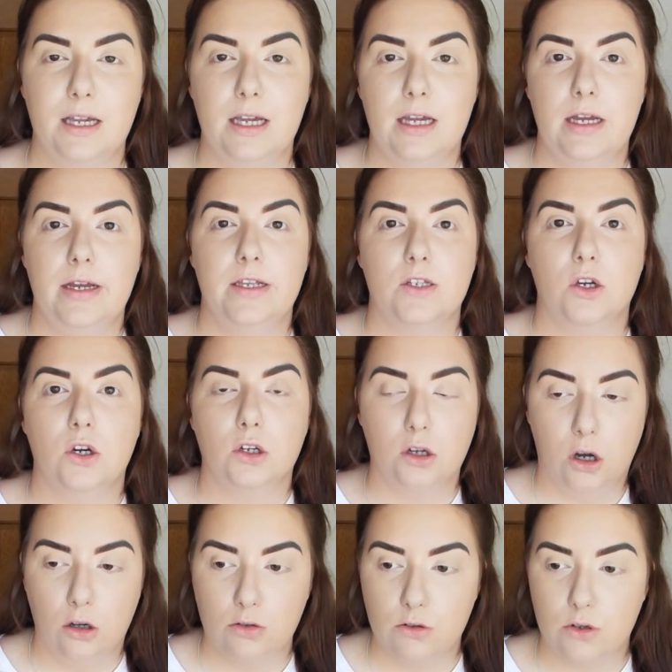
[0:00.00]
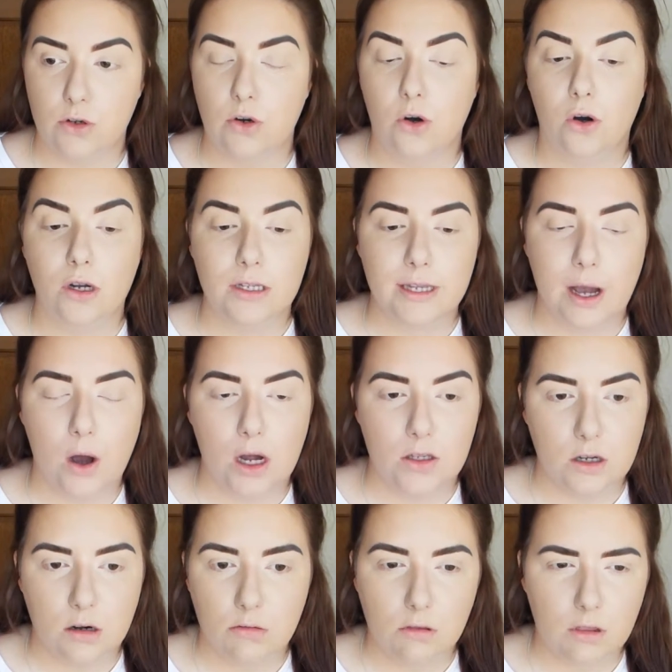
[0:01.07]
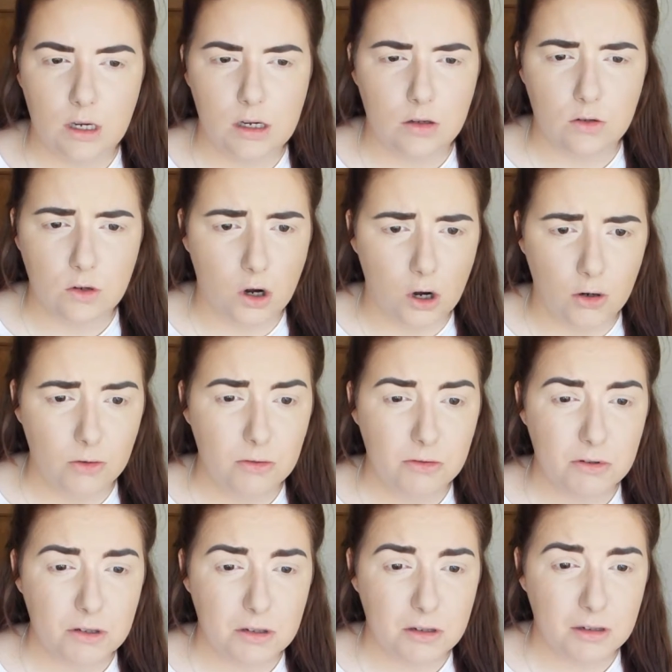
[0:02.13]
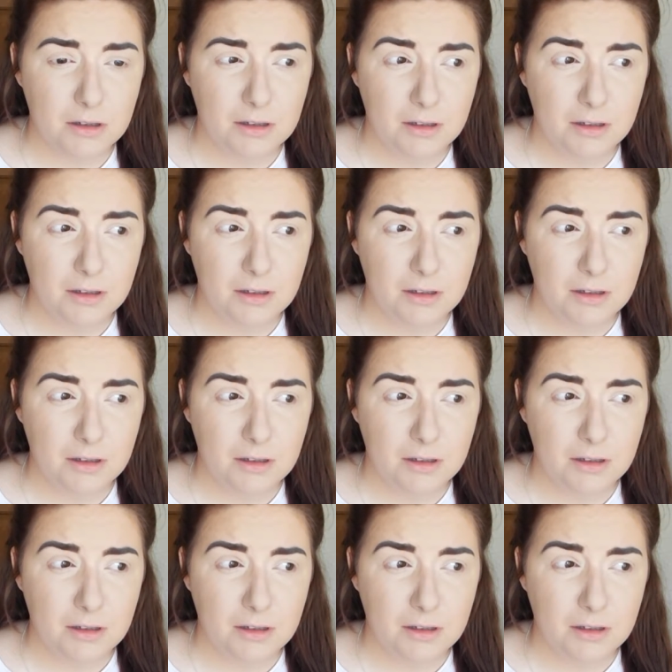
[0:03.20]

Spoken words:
is contour. Now I don't think dolls